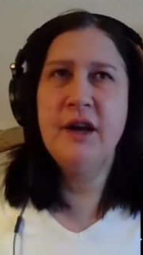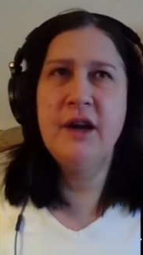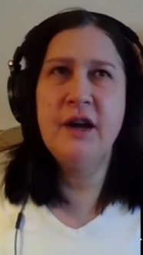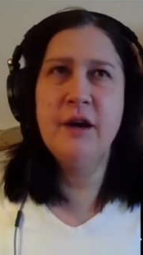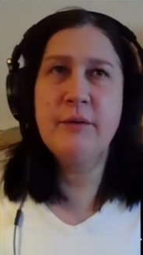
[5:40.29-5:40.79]

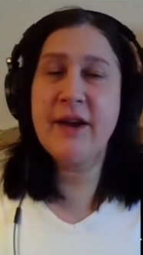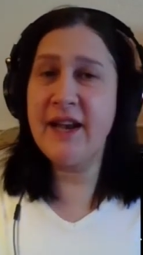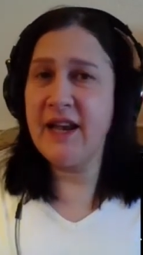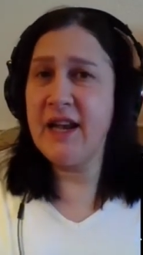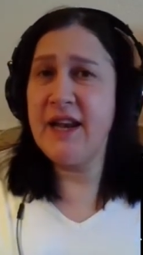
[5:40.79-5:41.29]
um,
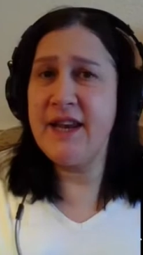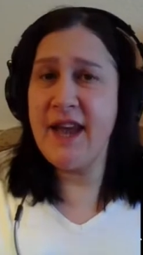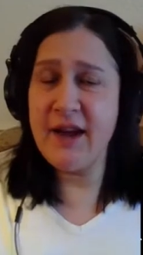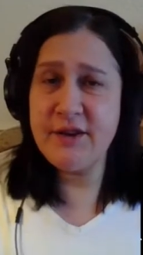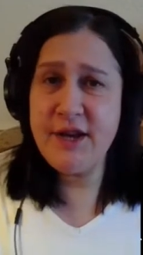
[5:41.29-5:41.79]
clearly
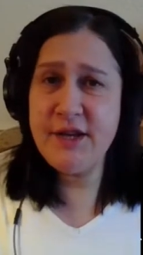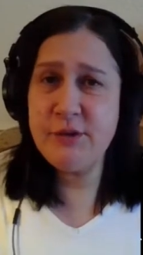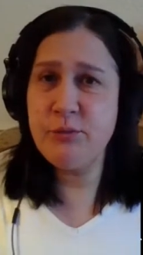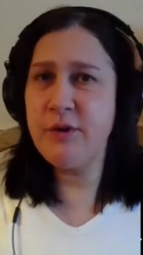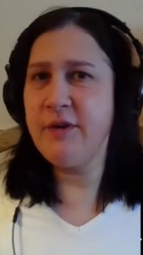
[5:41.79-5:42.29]
nowadays
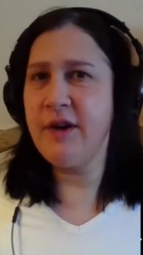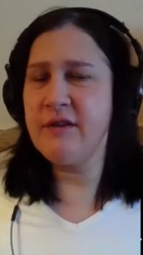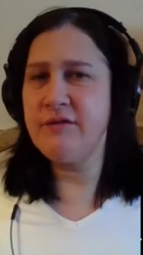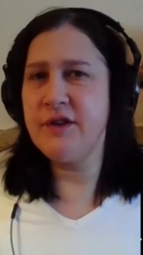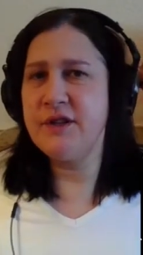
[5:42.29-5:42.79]
we
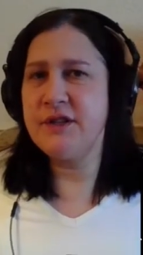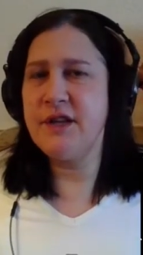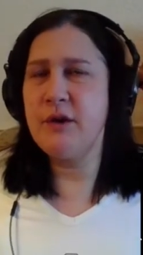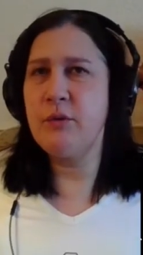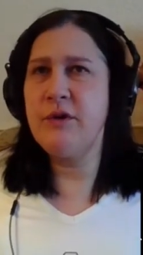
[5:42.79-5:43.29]
have the
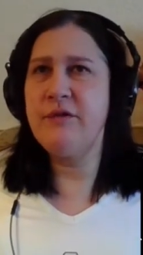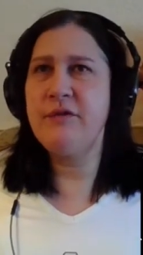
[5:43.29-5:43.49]
internet. We've